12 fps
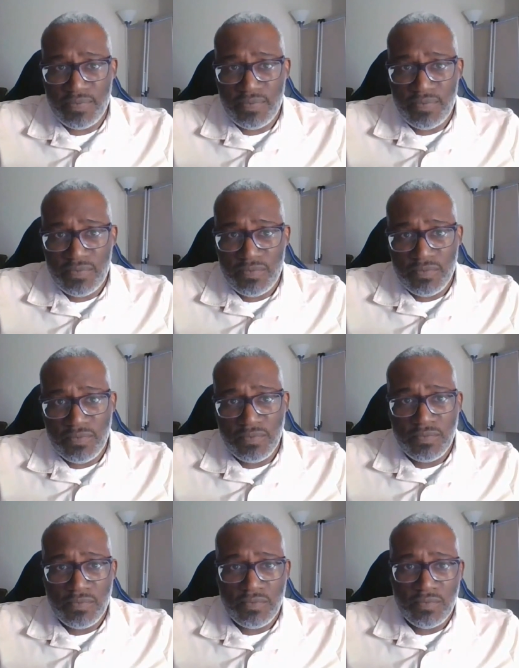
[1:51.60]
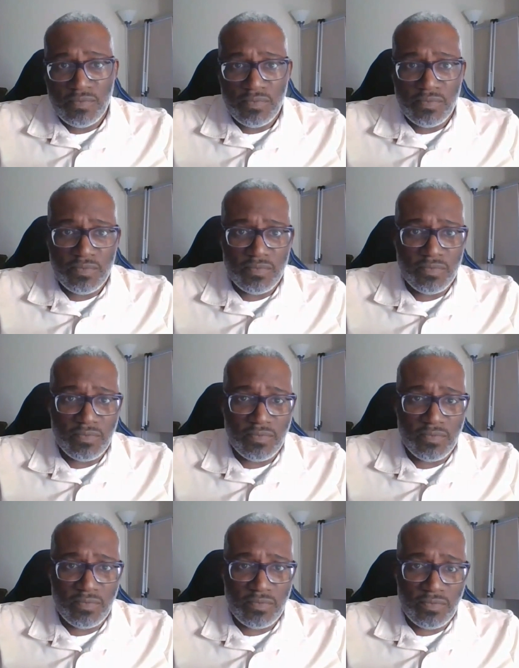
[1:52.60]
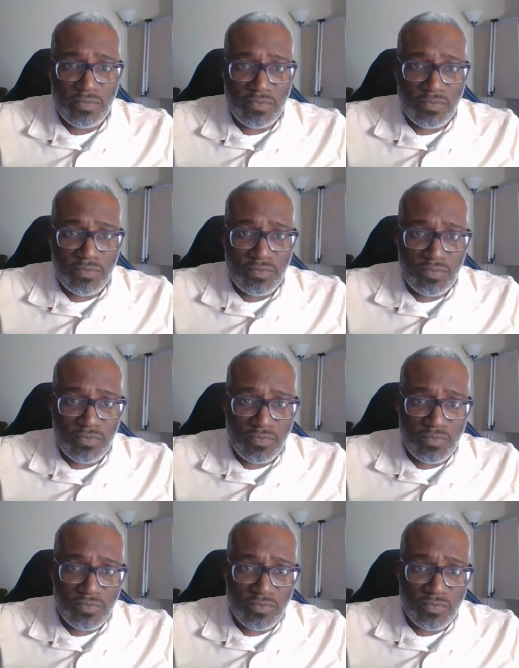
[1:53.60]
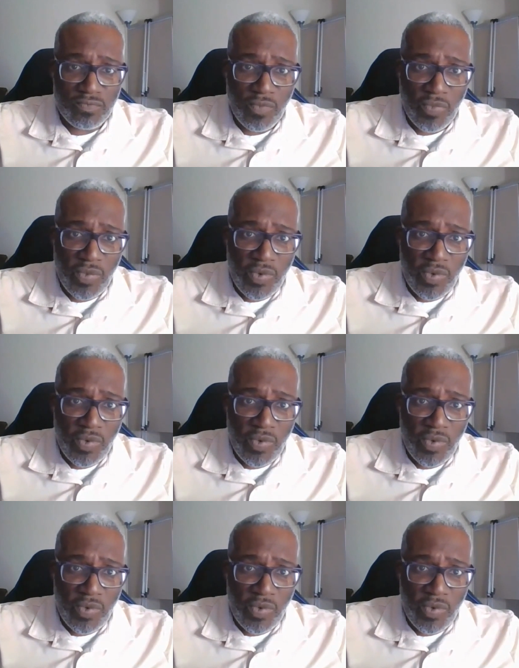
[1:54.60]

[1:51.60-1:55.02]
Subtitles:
No one is speaking in this clip.